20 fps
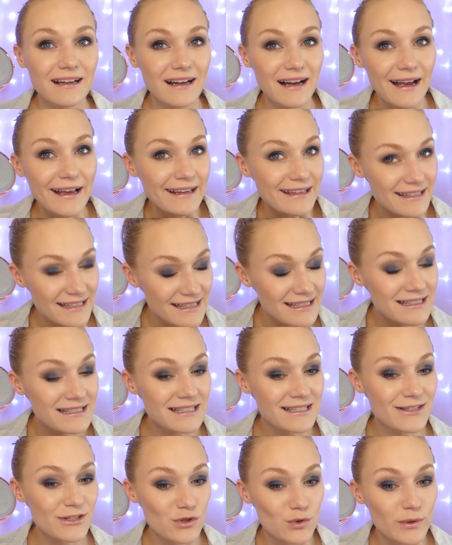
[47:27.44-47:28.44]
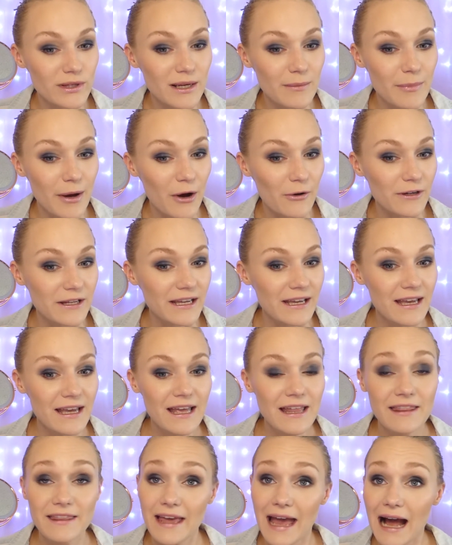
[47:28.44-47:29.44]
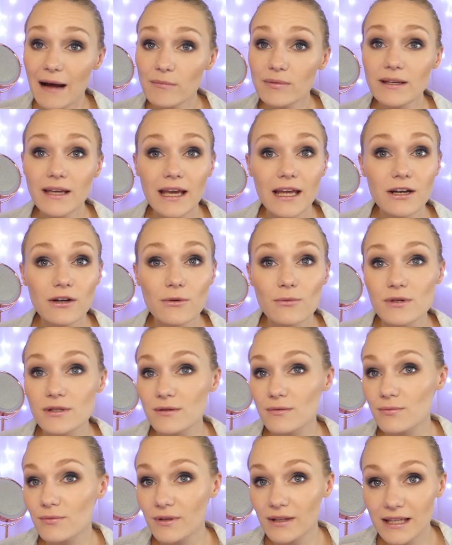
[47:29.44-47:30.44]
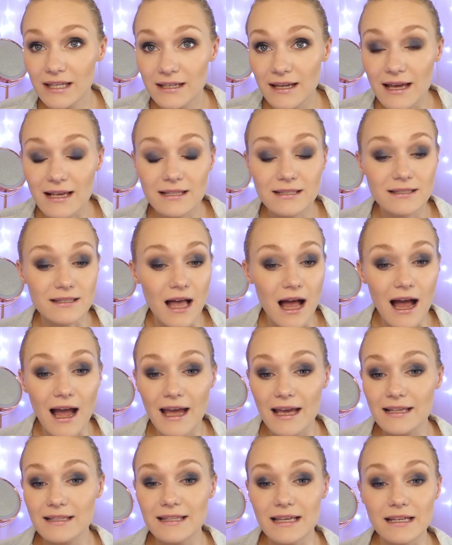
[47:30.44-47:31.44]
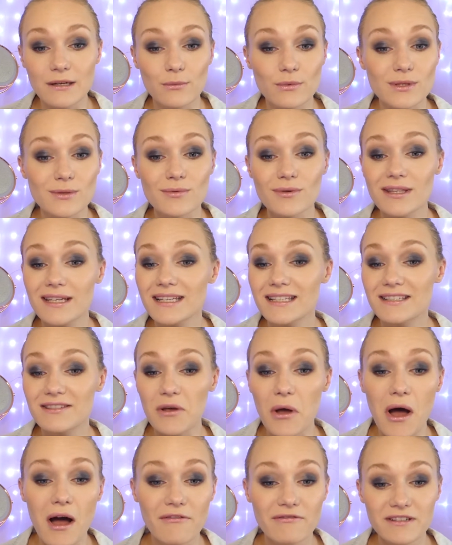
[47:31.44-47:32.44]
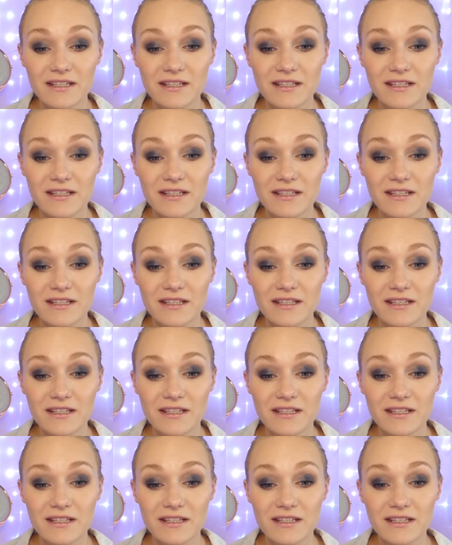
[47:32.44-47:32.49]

I didn't enjoy about it. The applicator was a really nice size, and it was really soft.